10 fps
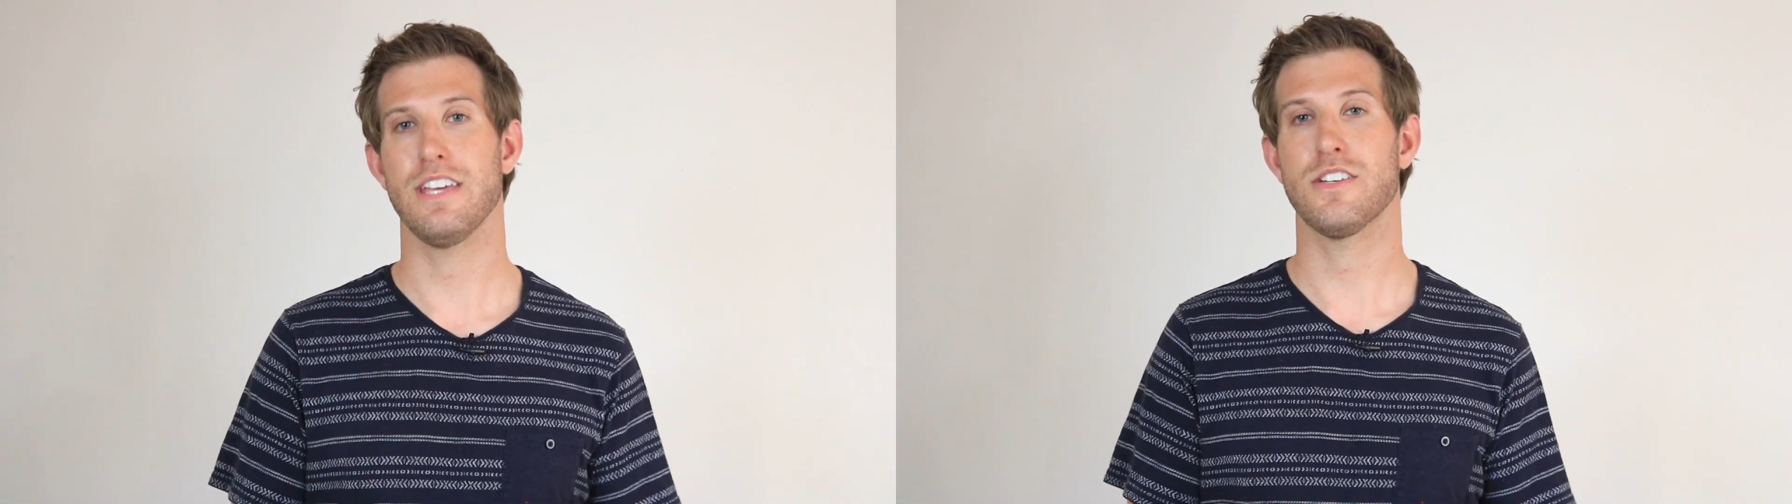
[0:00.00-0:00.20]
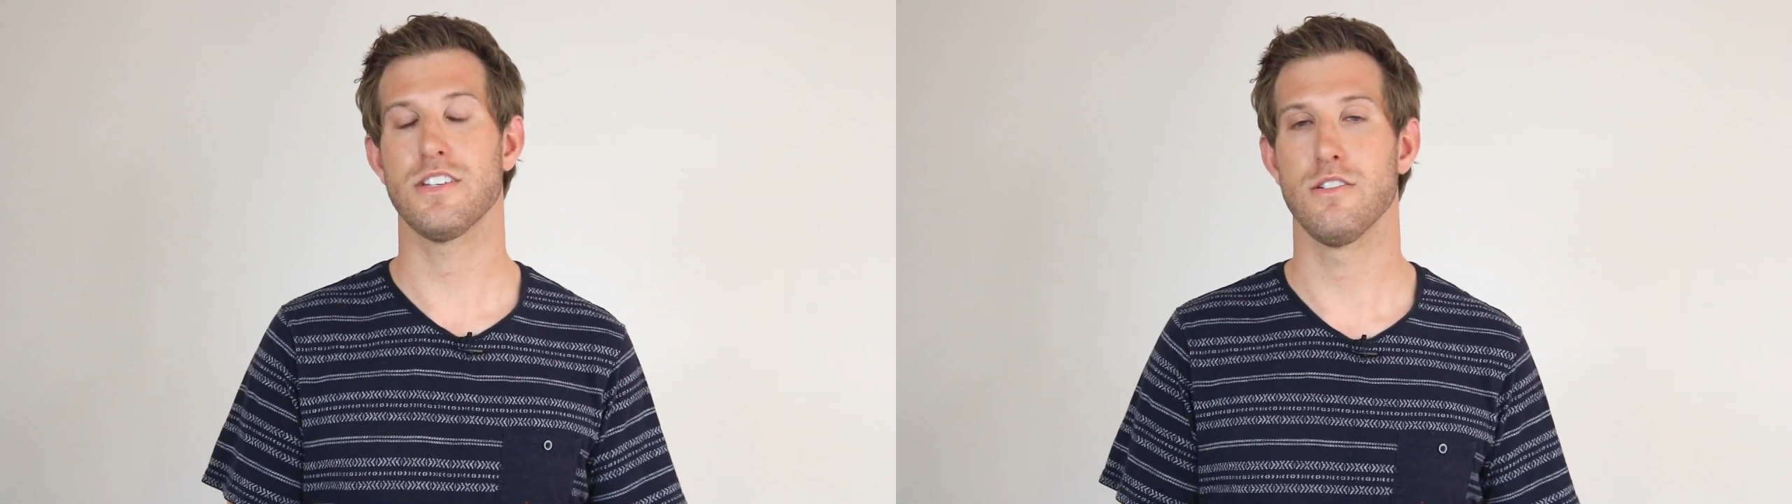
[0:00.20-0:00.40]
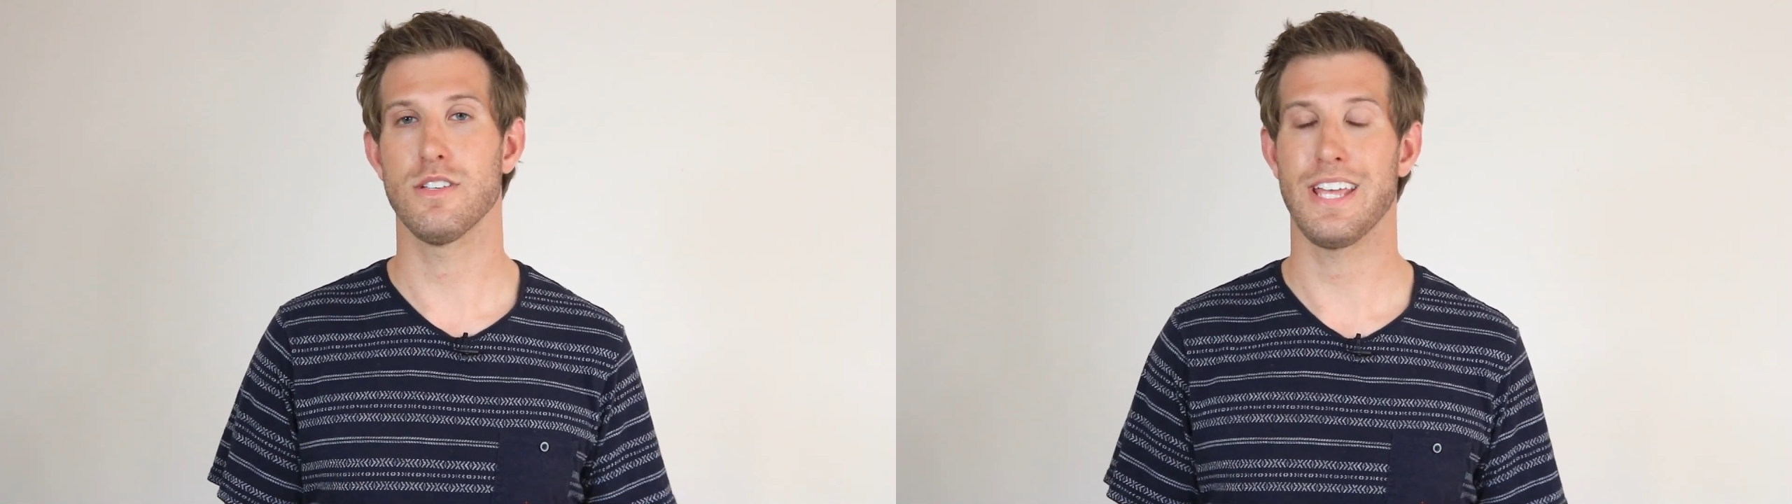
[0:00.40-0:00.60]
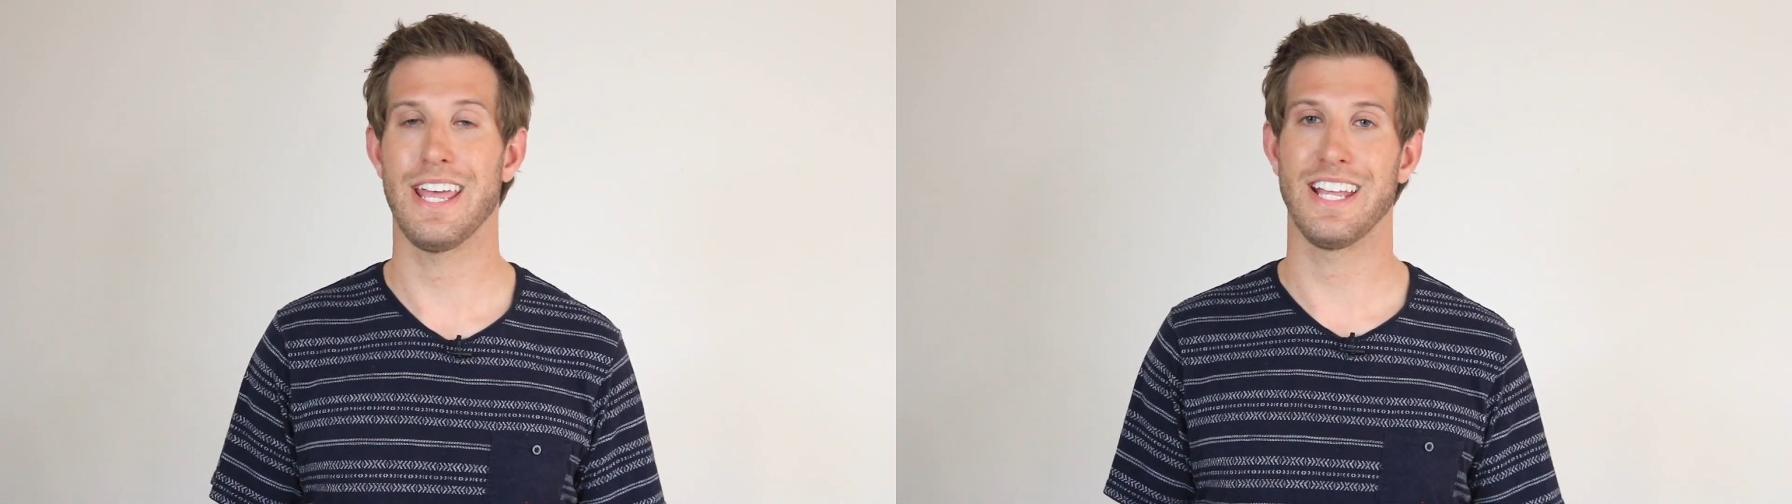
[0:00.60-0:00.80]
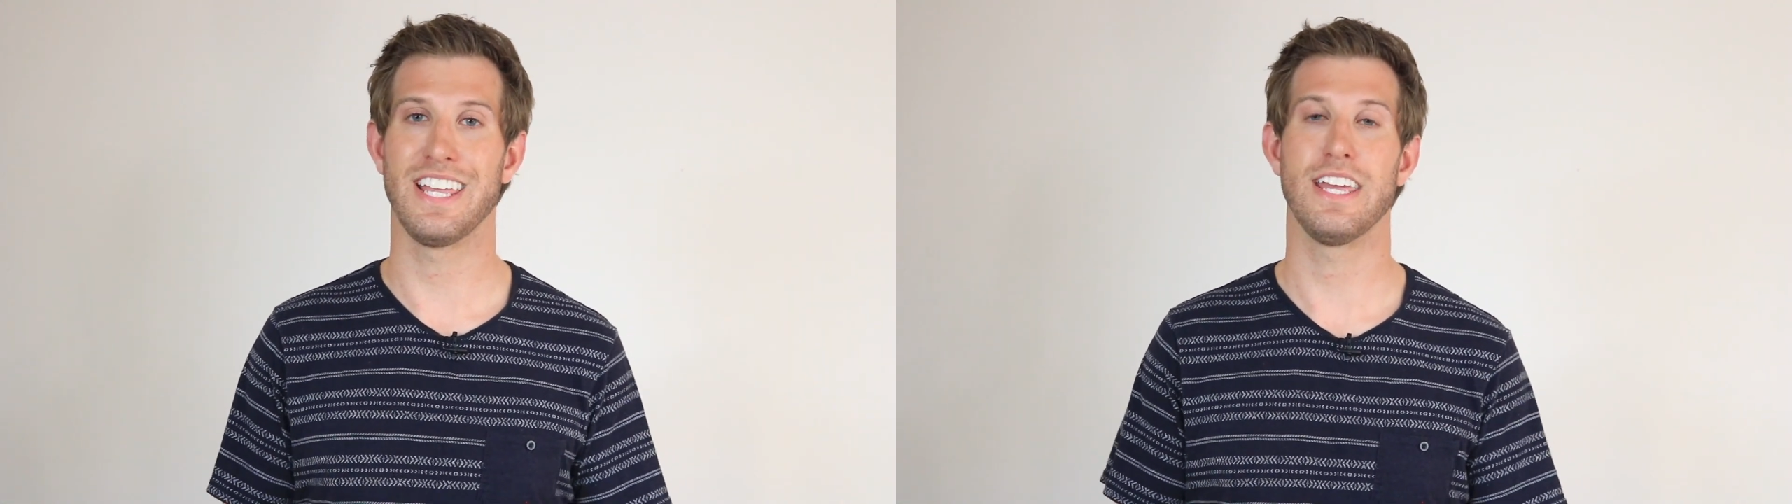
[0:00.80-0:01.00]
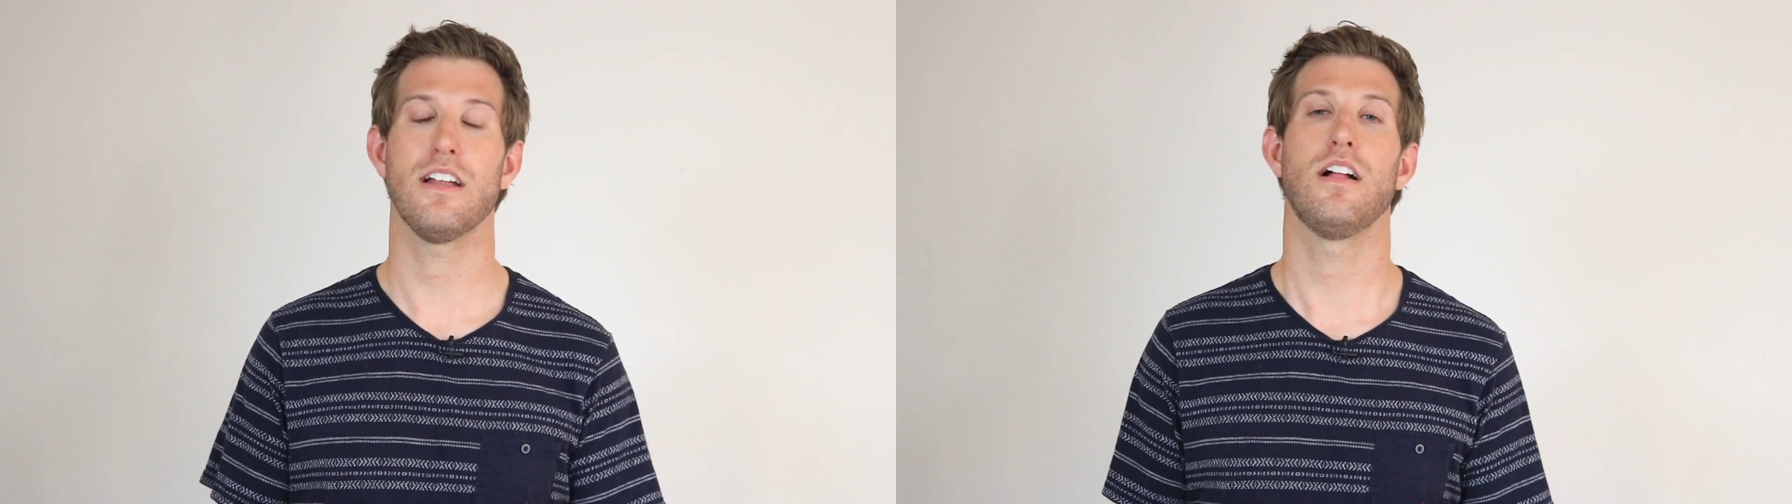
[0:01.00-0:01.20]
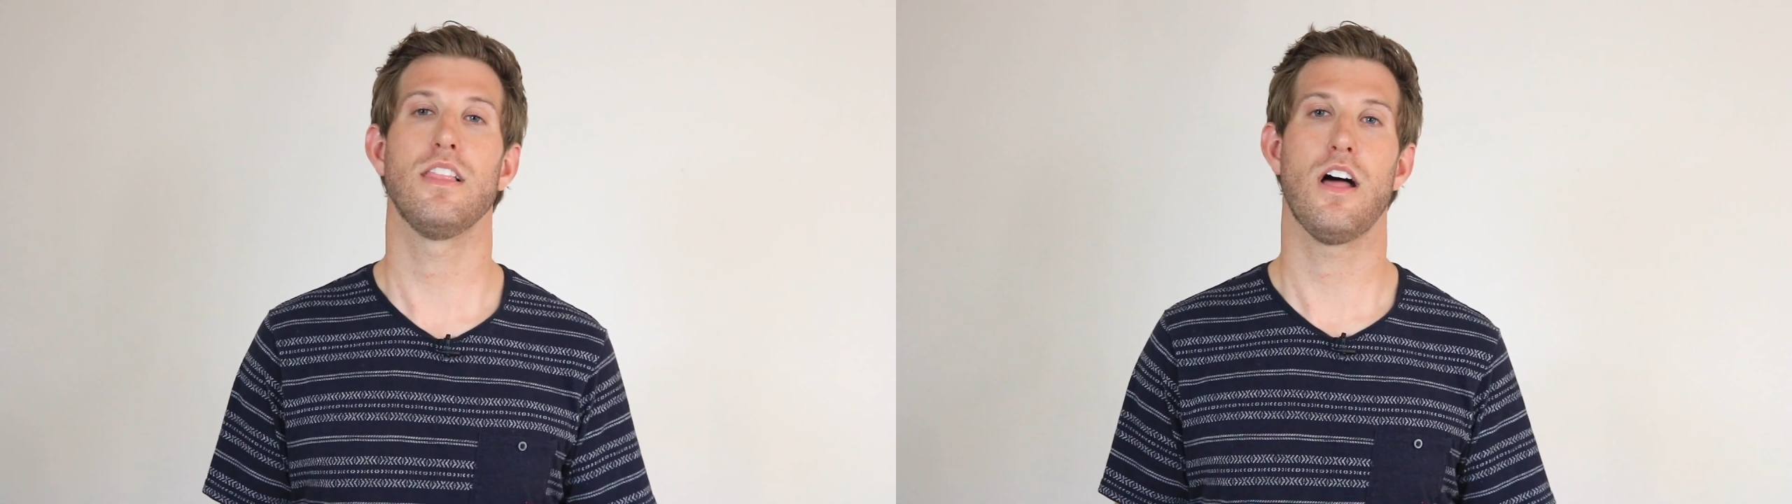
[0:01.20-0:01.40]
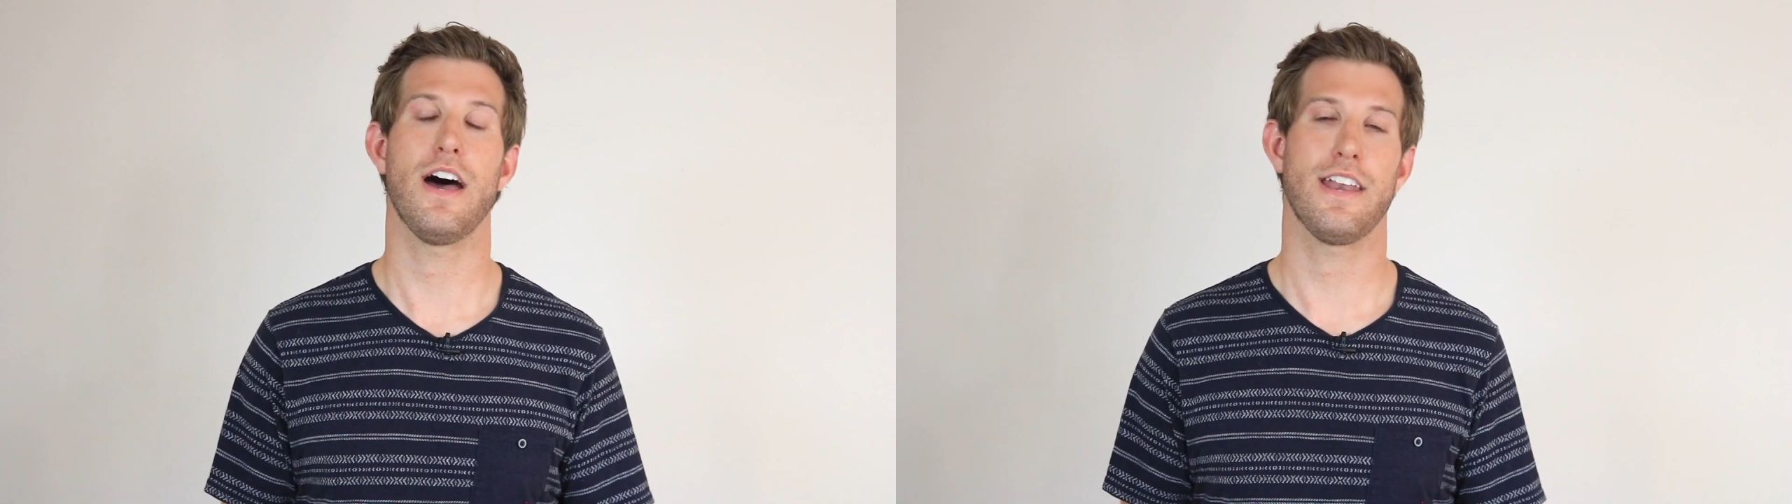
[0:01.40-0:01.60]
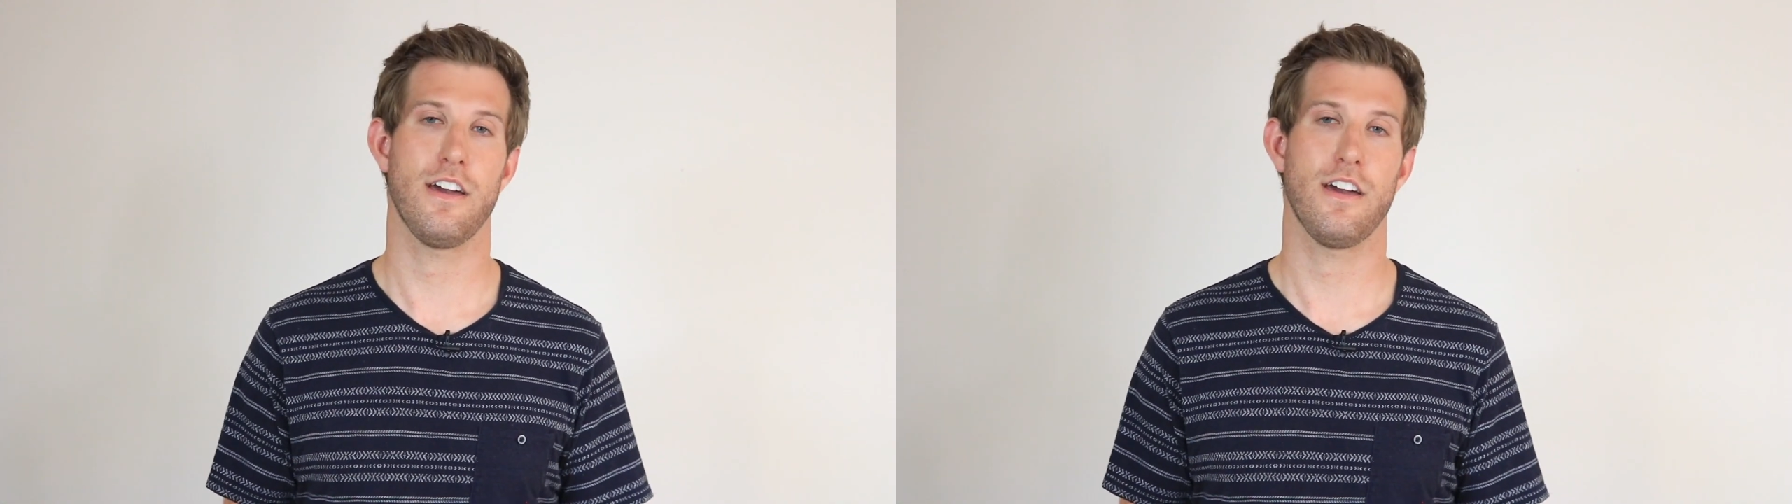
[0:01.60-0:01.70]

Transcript: issues and get a lot